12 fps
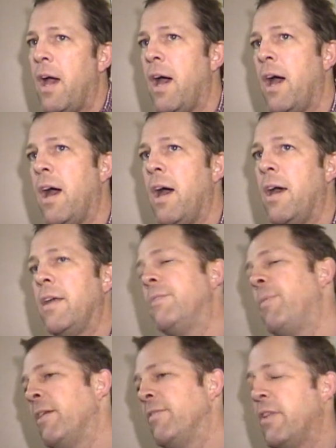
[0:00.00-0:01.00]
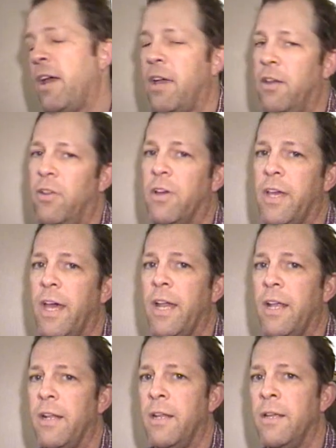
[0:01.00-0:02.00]
Uh, it depends on how you look
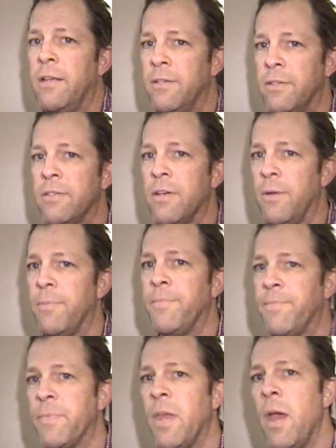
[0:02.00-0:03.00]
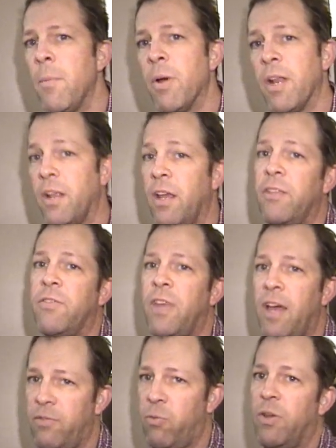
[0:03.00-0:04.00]
at it. I so, see. But it, it's
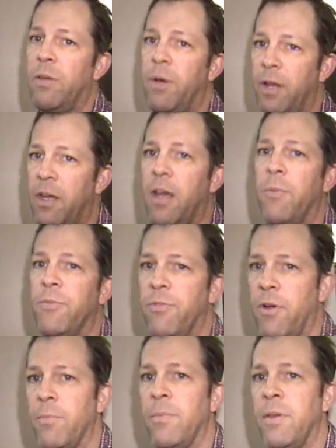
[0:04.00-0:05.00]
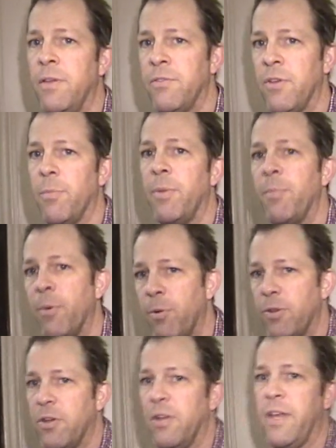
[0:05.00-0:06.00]
that's where the money comes from. So people
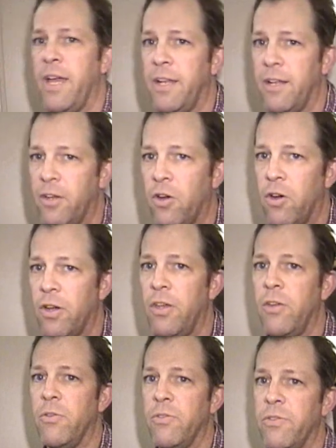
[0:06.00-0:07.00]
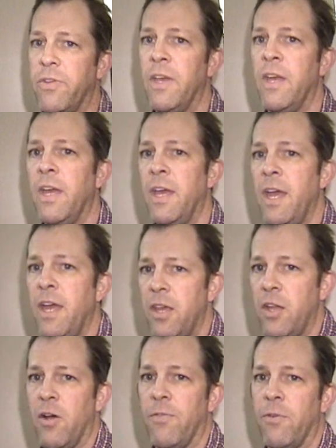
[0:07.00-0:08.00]
put their land in current use,
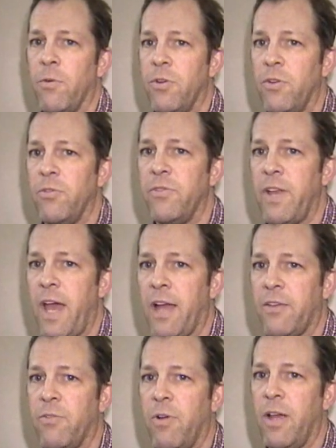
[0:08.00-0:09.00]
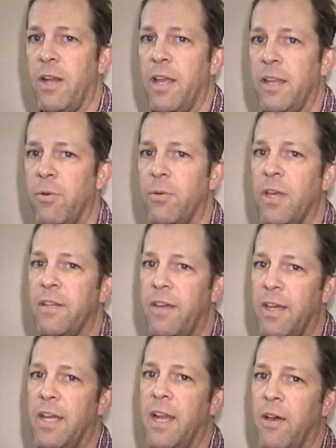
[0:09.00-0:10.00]
you know, for a reduced tax rate, and then when they
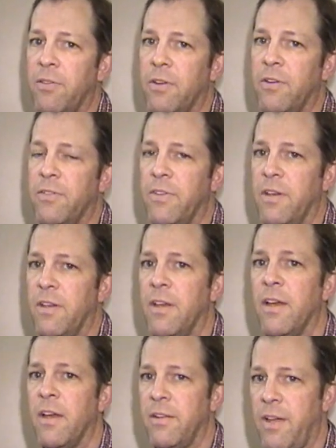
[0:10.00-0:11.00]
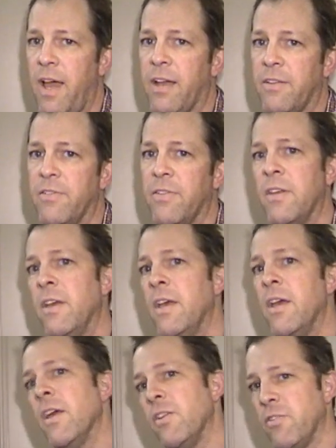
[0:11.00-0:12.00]
take it out, there's a, a tax,
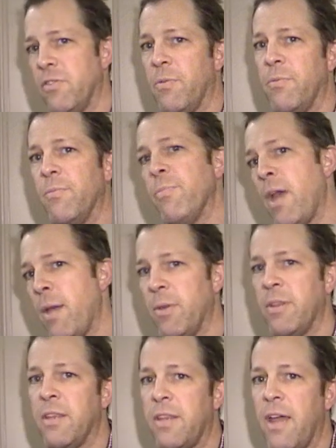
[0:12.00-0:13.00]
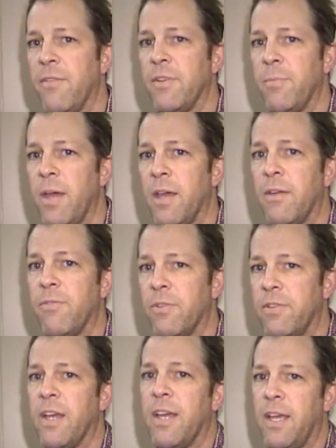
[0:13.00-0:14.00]
there's a payment that they have to make
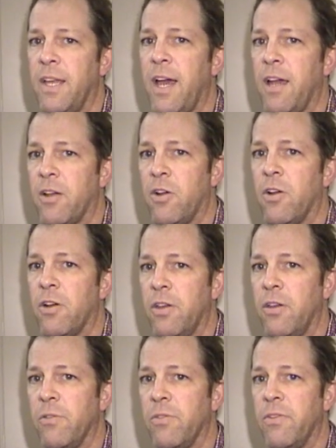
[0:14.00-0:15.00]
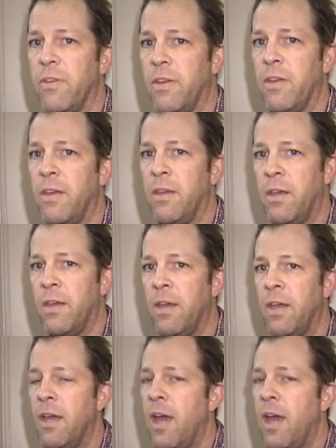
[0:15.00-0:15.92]
for taking it out of current use. Okay.